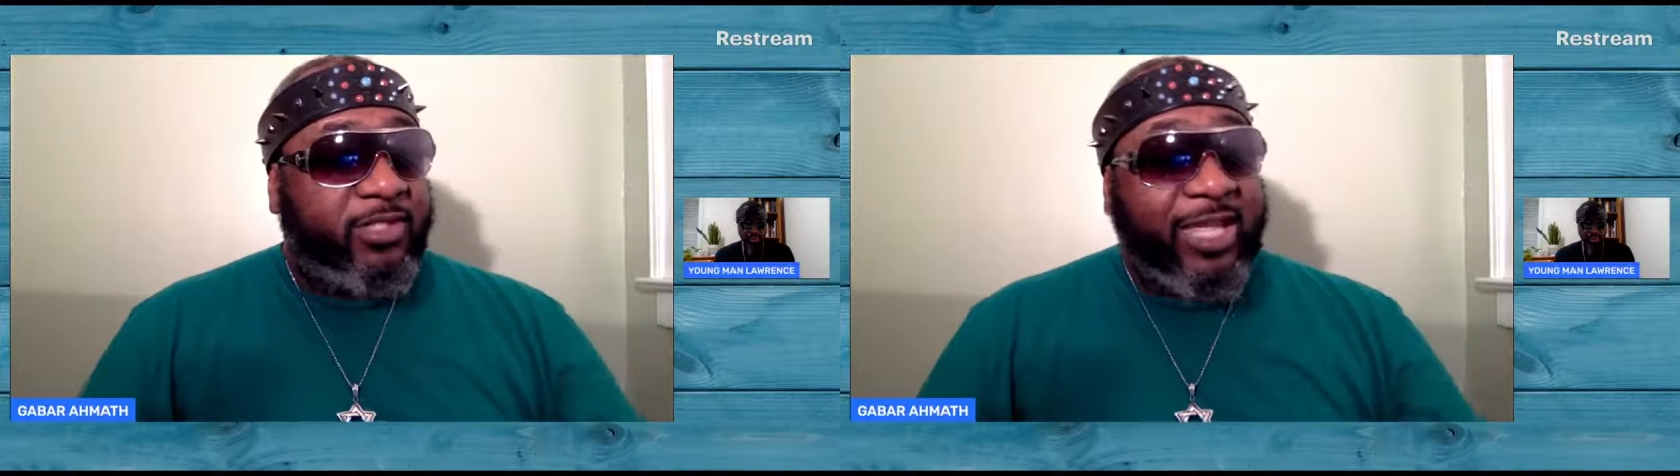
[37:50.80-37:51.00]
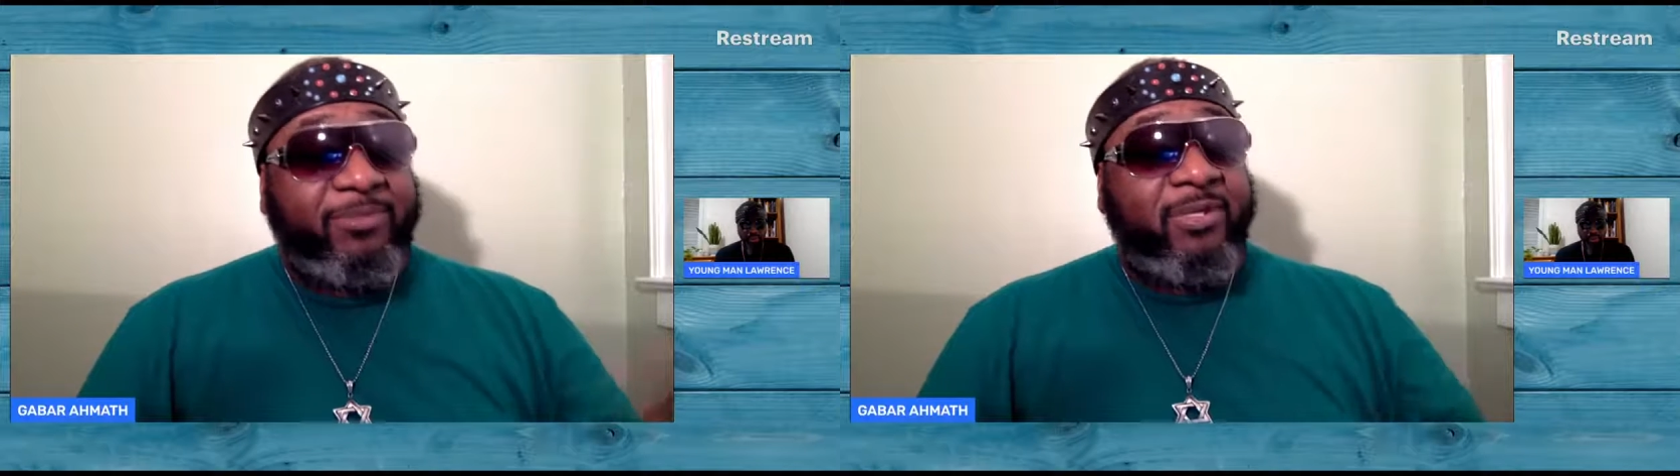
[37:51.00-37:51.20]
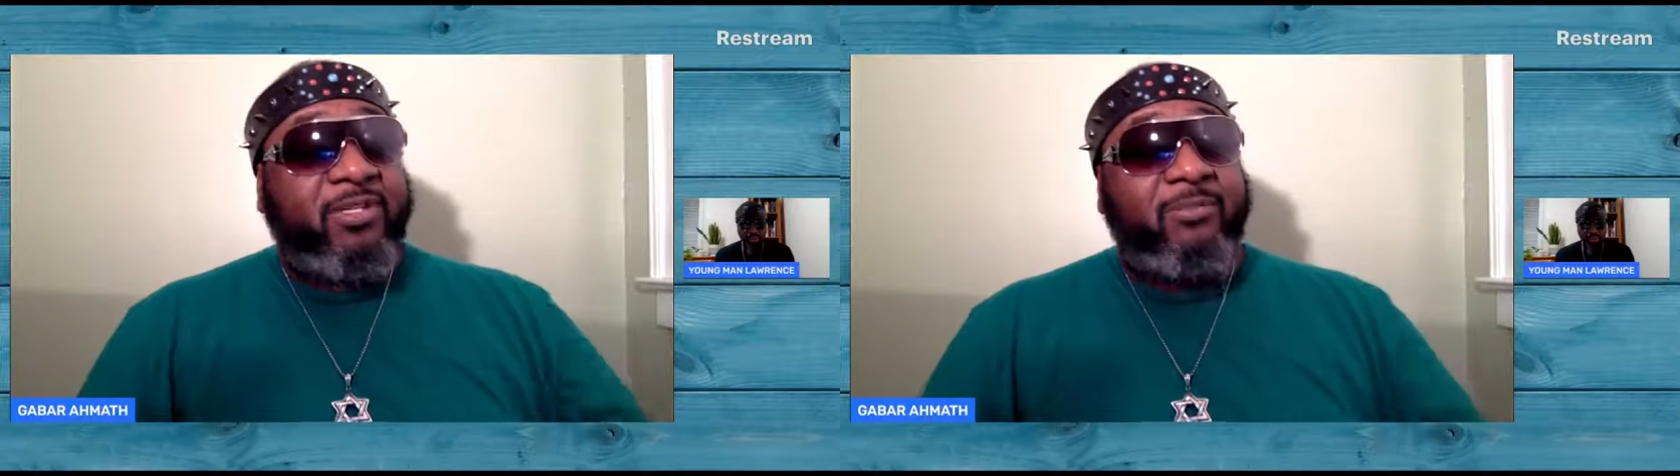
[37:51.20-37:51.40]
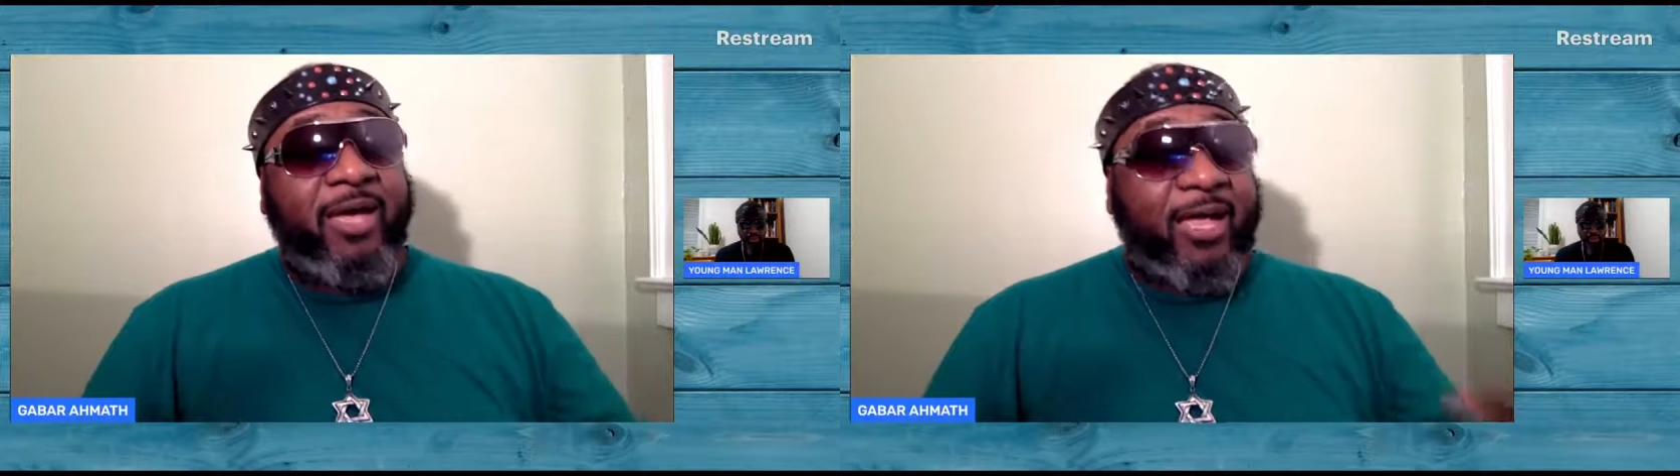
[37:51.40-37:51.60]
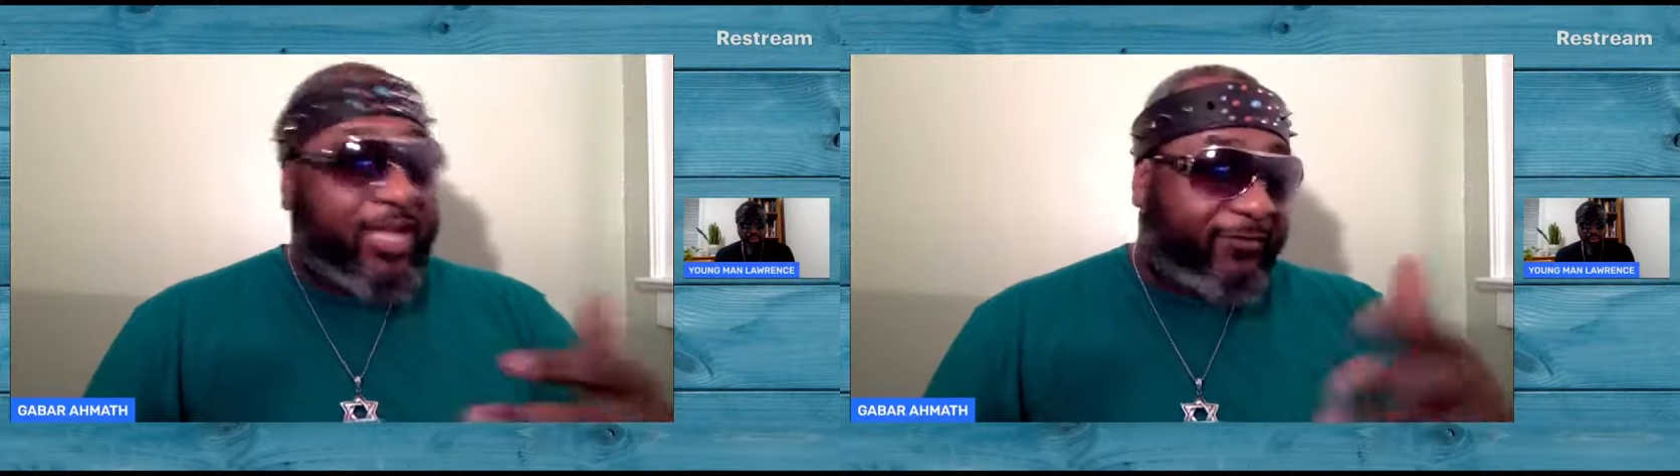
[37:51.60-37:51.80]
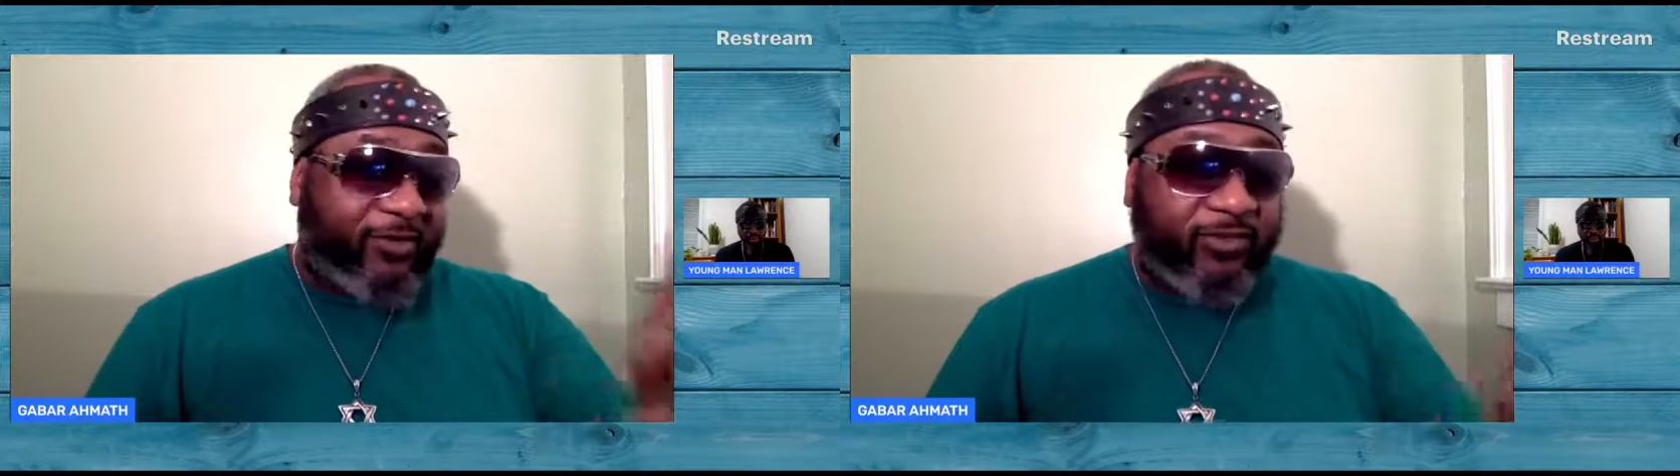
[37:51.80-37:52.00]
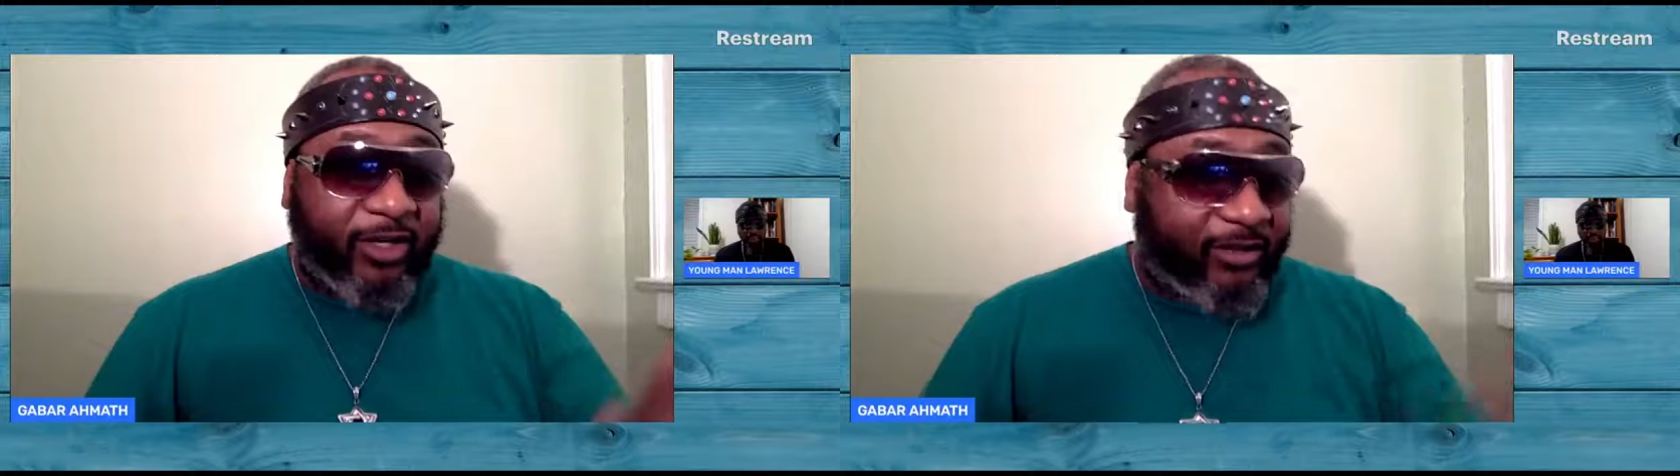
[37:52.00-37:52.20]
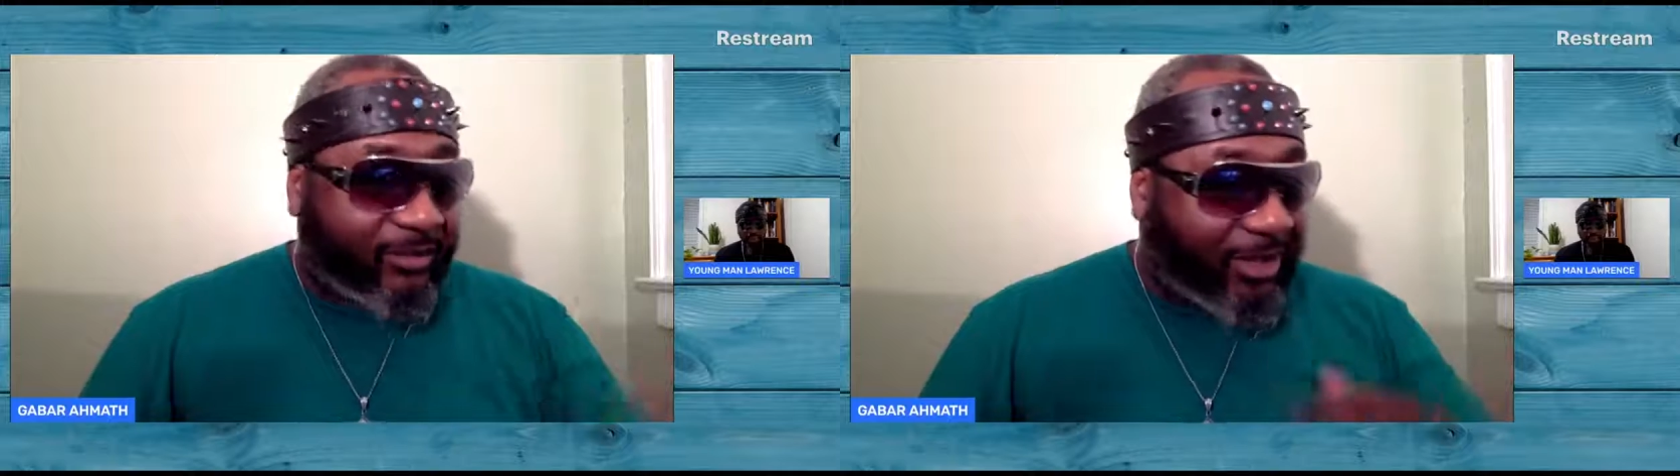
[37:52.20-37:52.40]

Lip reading: I have a truck.